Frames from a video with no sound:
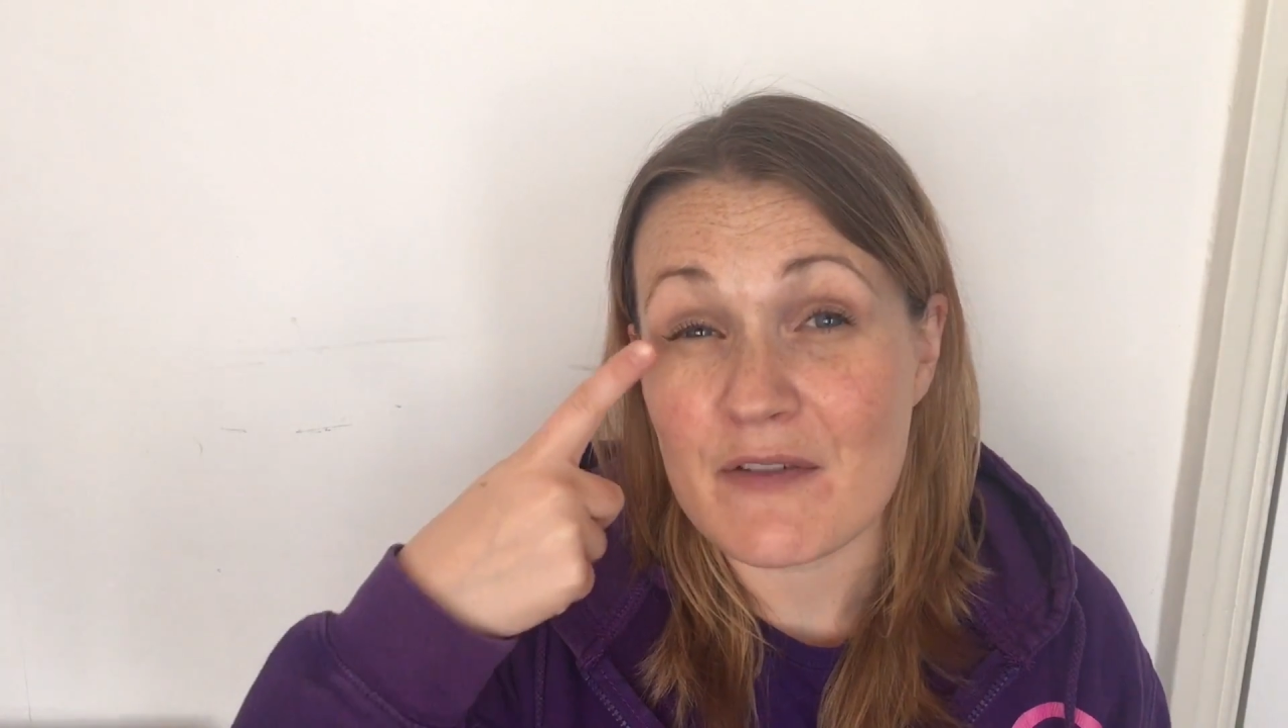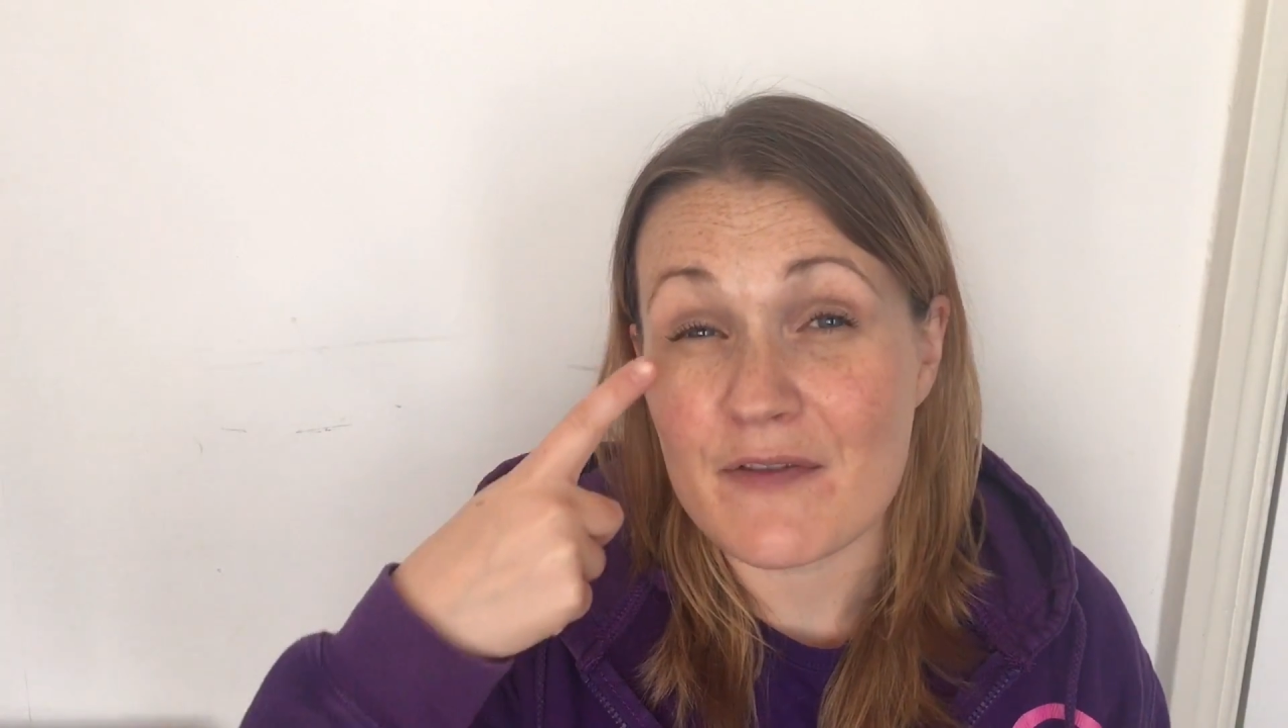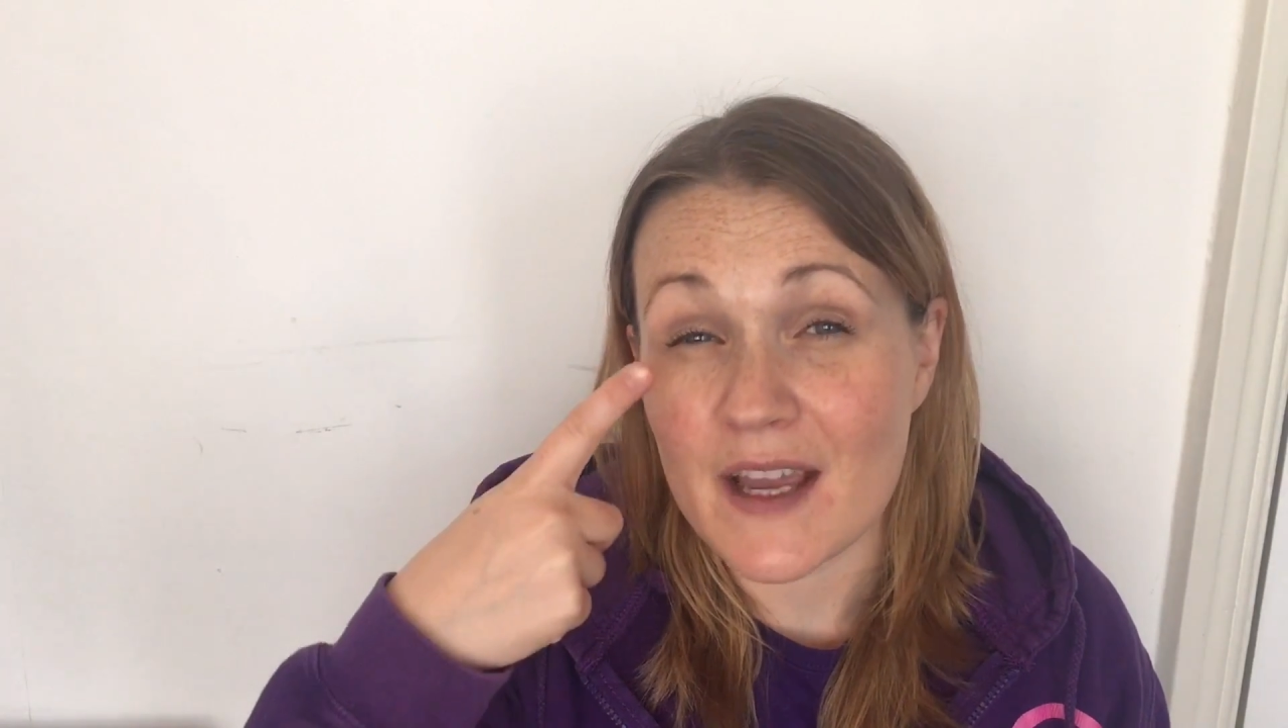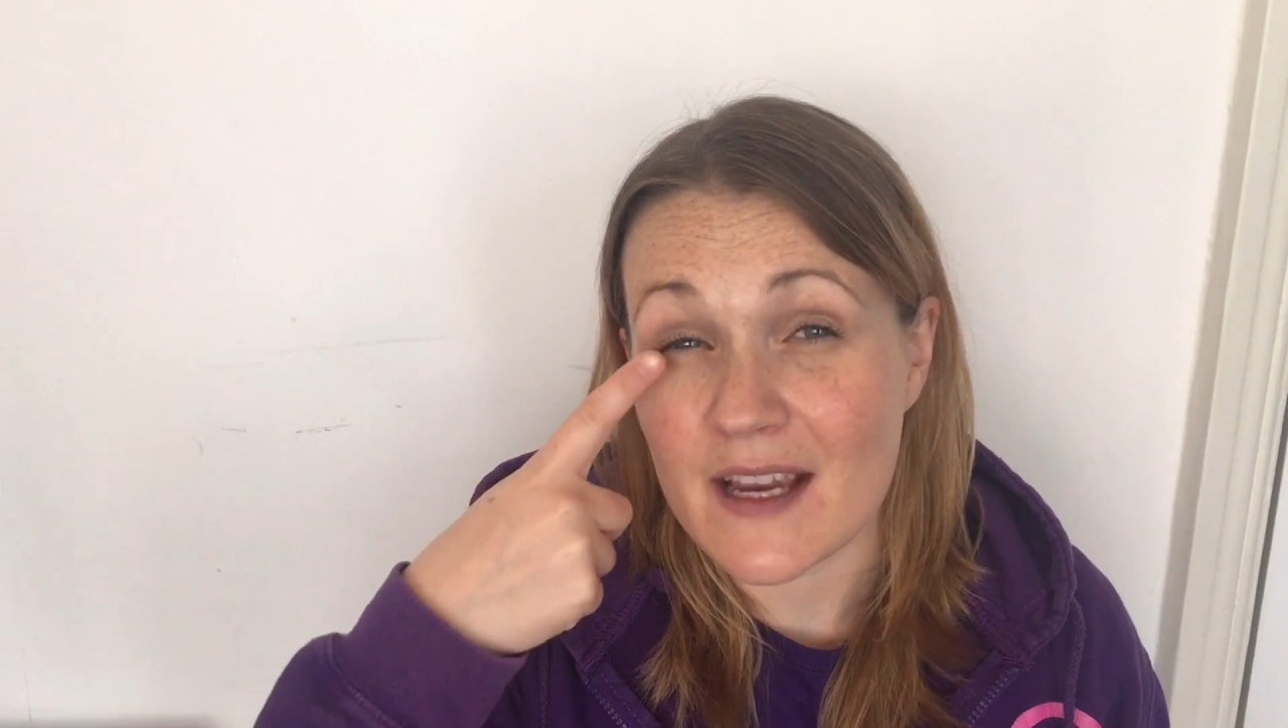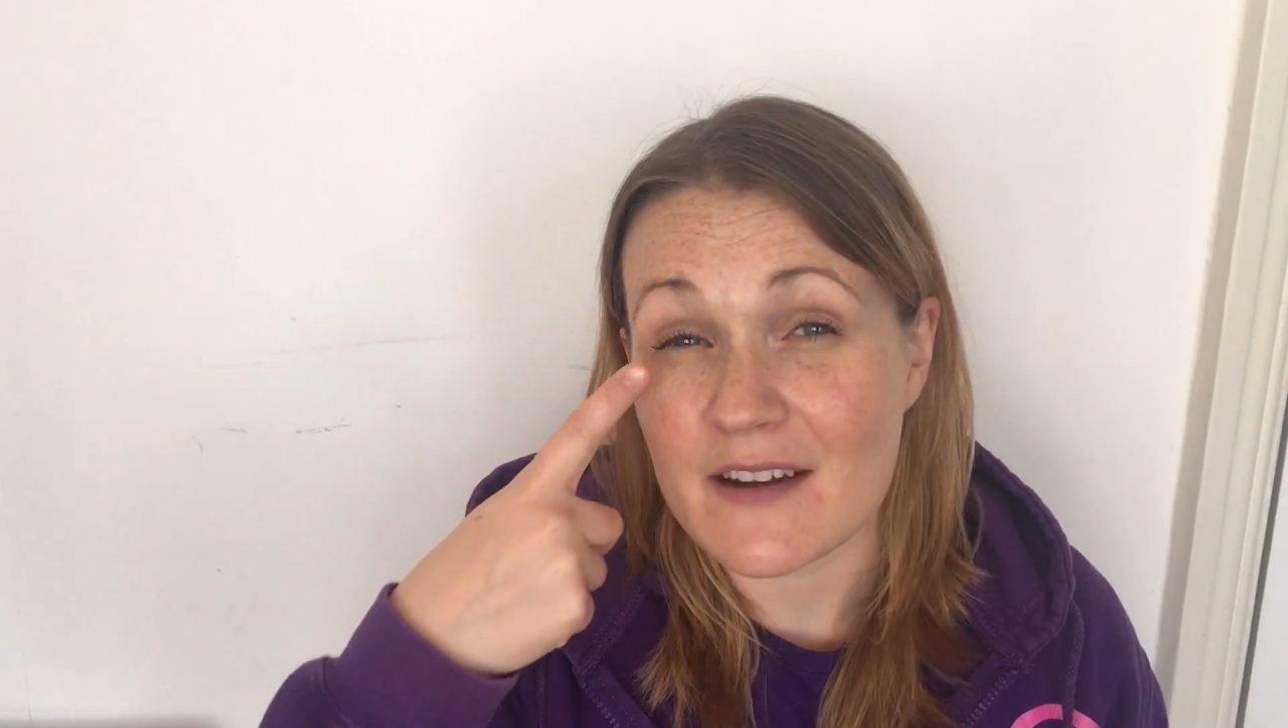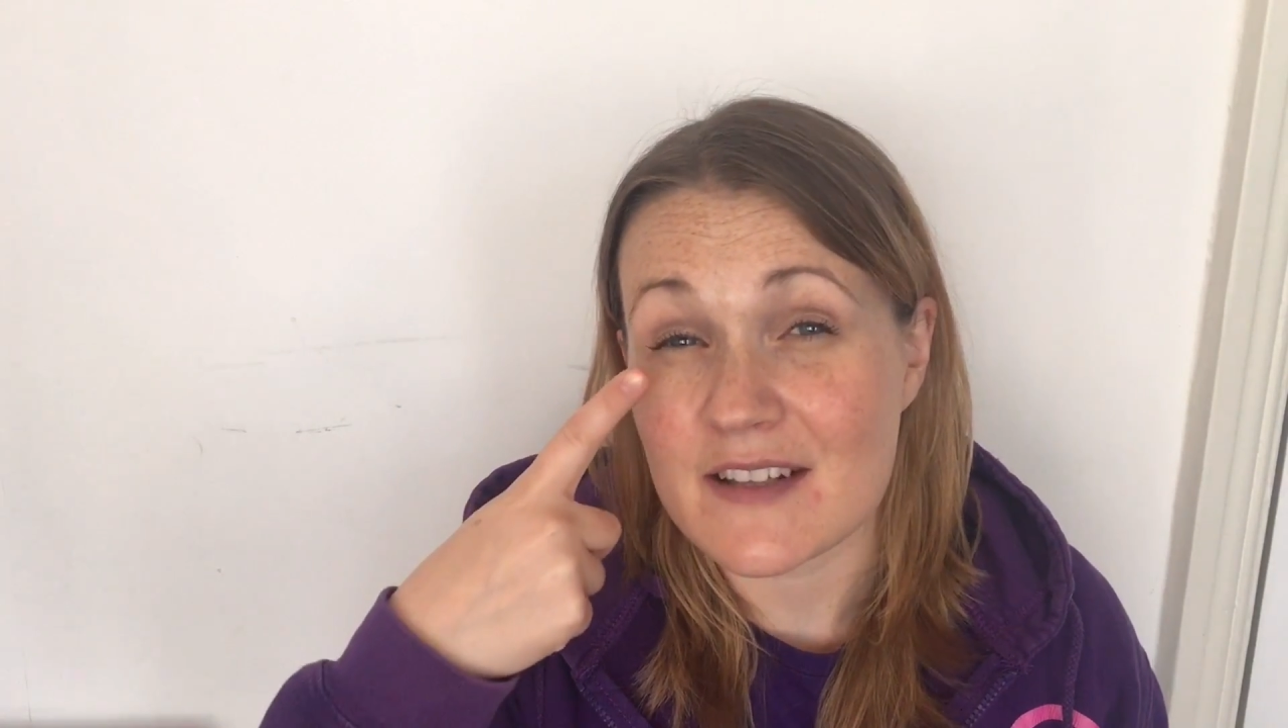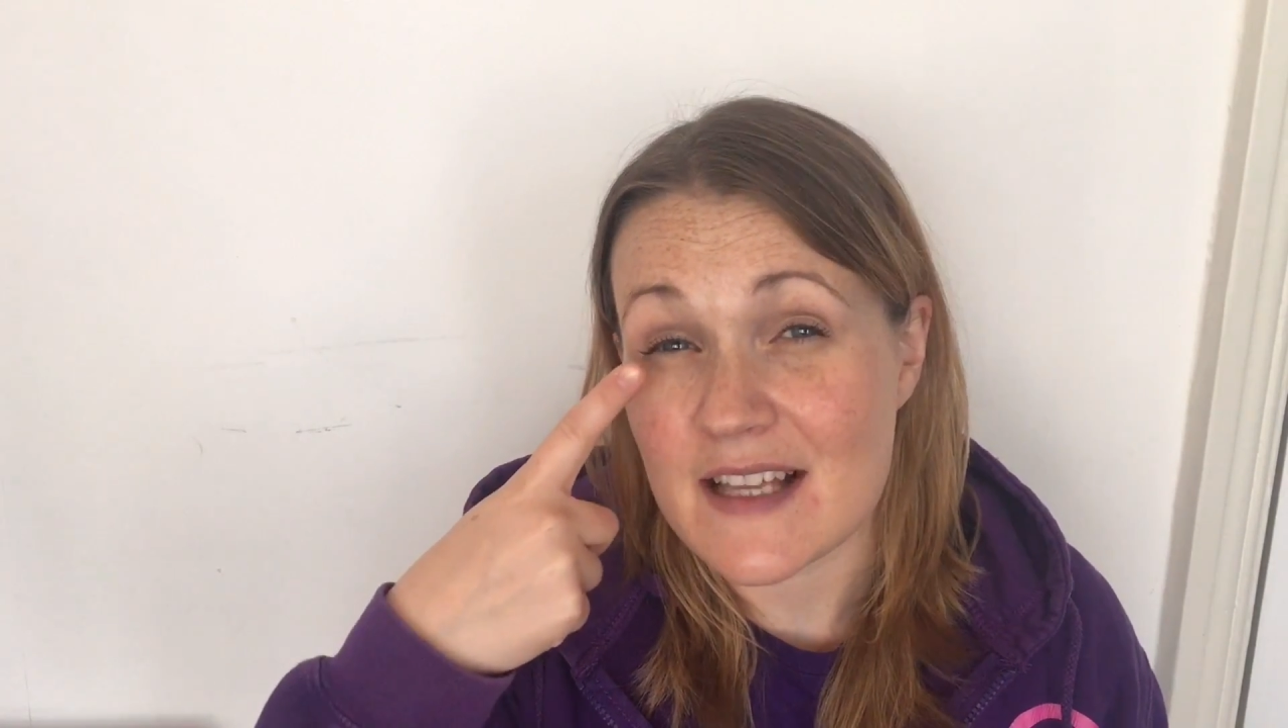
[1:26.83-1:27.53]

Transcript: fingers